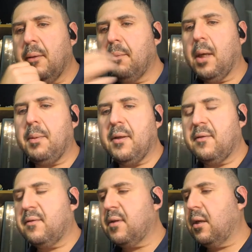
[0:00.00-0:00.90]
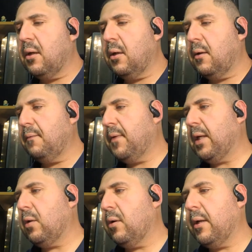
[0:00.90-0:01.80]

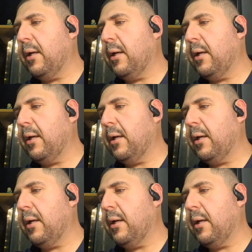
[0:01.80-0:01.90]
Vader